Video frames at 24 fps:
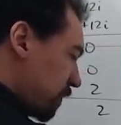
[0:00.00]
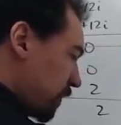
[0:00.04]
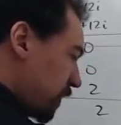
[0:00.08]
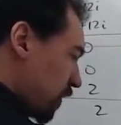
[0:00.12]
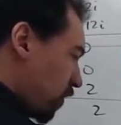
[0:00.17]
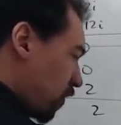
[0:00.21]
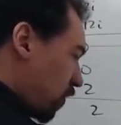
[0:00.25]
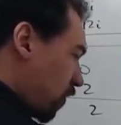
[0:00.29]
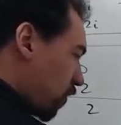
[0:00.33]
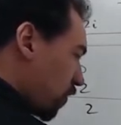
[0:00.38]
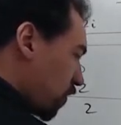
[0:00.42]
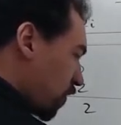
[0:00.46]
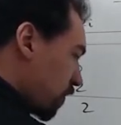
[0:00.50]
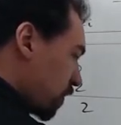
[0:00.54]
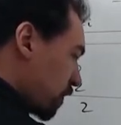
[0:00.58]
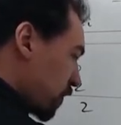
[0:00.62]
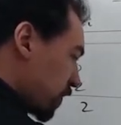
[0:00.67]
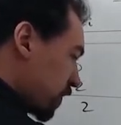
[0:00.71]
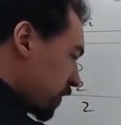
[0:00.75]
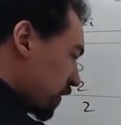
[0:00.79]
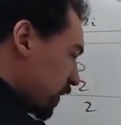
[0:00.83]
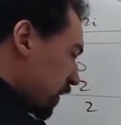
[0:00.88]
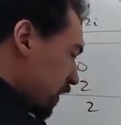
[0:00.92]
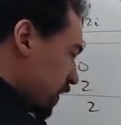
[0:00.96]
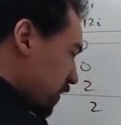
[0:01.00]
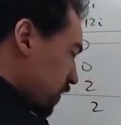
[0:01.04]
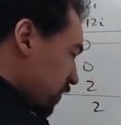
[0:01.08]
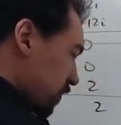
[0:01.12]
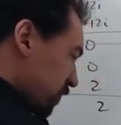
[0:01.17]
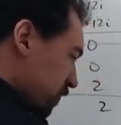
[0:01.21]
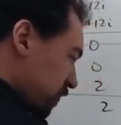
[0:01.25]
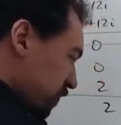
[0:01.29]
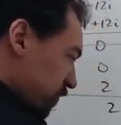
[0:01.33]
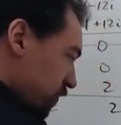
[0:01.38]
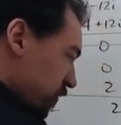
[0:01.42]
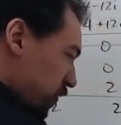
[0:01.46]
All over
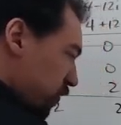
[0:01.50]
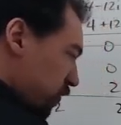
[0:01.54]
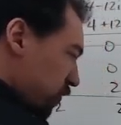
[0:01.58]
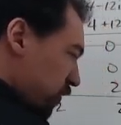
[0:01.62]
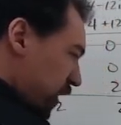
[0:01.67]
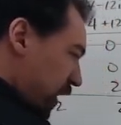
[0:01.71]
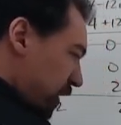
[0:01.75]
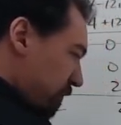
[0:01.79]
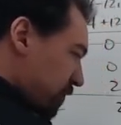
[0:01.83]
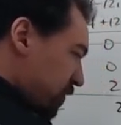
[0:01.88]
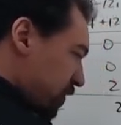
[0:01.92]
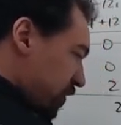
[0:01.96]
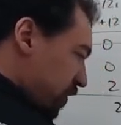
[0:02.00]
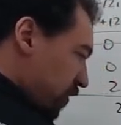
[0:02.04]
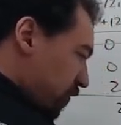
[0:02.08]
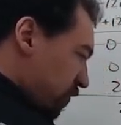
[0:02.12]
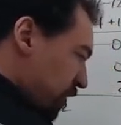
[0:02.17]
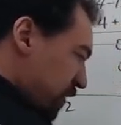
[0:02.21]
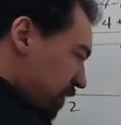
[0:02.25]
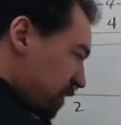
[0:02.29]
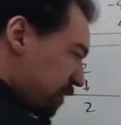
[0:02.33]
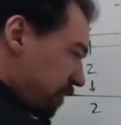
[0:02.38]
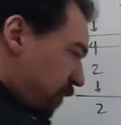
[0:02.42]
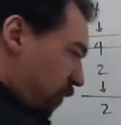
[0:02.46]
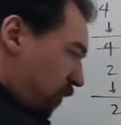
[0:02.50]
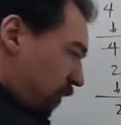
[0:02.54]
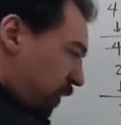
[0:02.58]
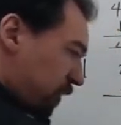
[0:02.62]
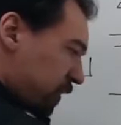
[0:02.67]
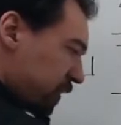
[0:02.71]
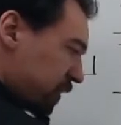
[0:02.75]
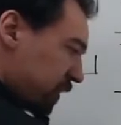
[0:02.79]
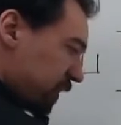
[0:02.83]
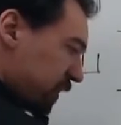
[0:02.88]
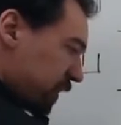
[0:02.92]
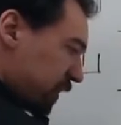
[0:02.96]
2 times 2 is 4.
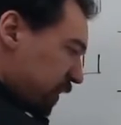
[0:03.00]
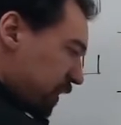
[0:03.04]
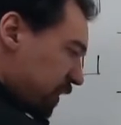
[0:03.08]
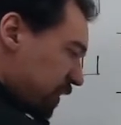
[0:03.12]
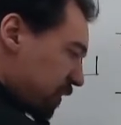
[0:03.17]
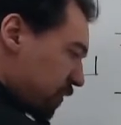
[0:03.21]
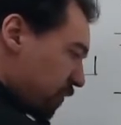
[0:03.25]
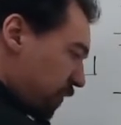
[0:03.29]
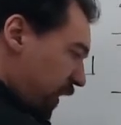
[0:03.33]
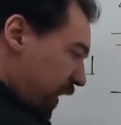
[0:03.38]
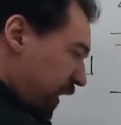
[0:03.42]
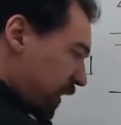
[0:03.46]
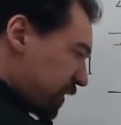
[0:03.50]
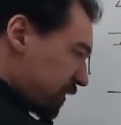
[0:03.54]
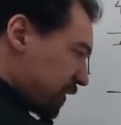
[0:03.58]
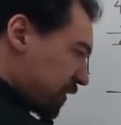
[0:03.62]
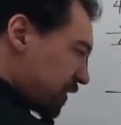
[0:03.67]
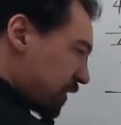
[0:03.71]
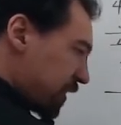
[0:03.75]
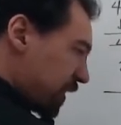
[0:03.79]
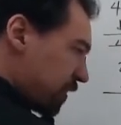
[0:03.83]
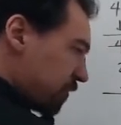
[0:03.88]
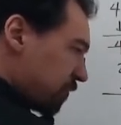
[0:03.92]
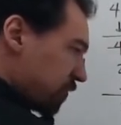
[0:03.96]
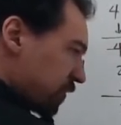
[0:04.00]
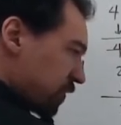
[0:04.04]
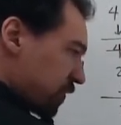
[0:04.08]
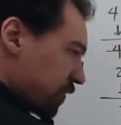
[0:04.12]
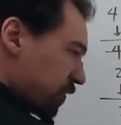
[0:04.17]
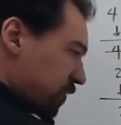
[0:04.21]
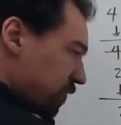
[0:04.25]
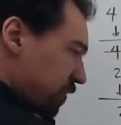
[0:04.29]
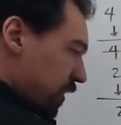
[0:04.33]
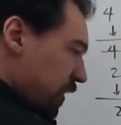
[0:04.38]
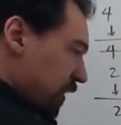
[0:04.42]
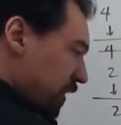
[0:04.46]
So x is equal
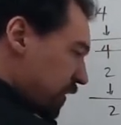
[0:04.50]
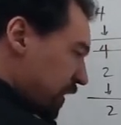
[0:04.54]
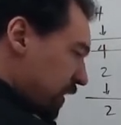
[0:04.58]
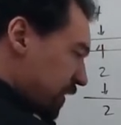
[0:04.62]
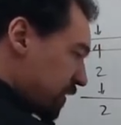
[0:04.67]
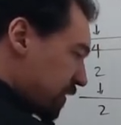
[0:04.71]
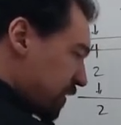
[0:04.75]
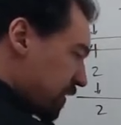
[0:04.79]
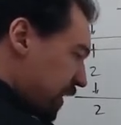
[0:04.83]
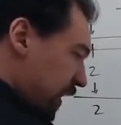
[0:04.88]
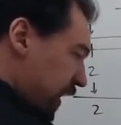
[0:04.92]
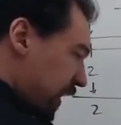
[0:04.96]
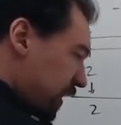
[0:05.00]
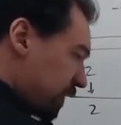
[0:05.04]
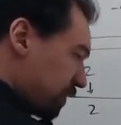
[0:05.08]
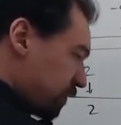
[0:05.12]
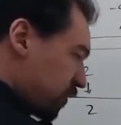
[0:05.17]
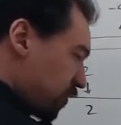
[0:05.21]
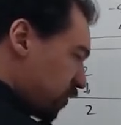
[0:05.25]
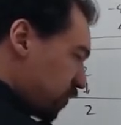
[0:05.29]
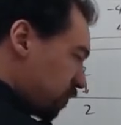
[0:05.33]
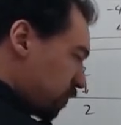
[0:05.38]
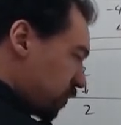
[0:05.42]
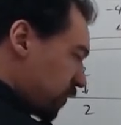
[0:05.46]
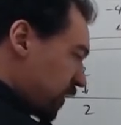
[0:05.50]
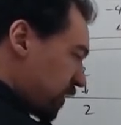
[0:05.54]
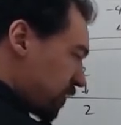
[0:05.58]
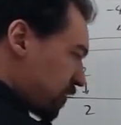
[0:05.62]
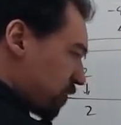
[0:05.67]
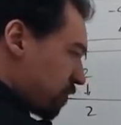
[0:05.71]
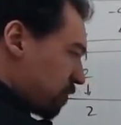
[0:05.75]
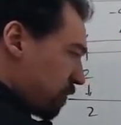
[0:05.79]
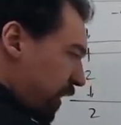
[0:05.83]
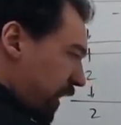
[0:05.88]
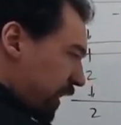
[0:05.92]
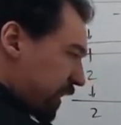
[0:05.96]
to, that's negative 2 plus or
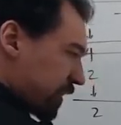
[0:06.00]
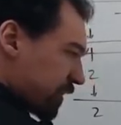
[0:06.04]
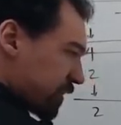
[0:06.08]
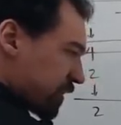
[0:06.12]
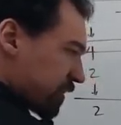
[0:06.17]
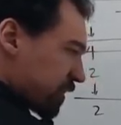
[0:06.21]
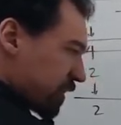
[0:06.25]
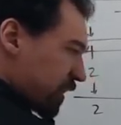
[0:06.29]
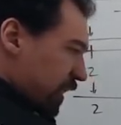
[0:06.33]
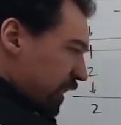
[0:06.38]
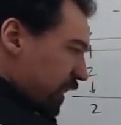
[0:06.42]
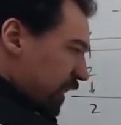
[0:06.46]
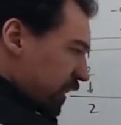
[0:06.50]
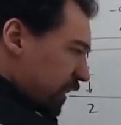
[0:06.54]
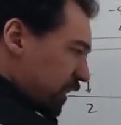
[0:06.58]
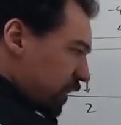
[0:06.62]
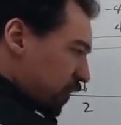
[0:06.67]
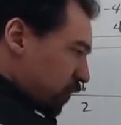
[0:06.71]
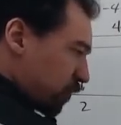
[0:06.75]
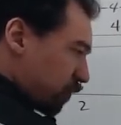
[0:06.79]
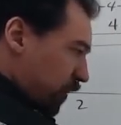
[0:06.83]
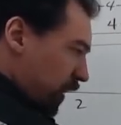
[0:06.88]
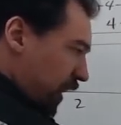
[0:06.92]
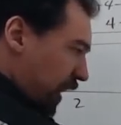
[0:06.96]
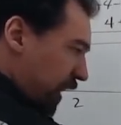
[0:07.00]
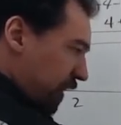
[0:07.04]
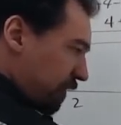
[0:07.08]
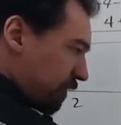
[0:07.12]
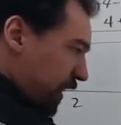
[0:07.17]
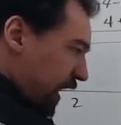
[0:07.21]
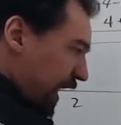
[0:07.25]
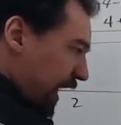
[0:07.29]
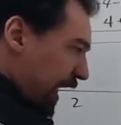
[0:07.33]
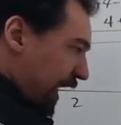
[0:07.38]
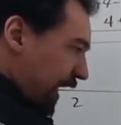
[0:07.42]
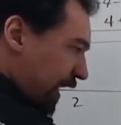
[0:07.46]
minus, here we have
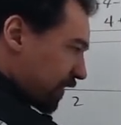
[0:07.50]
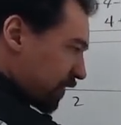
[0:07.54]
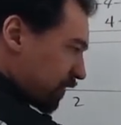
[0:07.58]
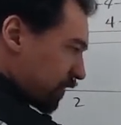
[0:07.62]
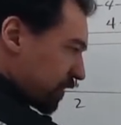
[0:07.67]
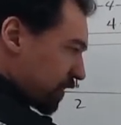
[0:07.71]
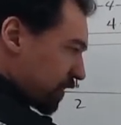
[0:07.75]
8.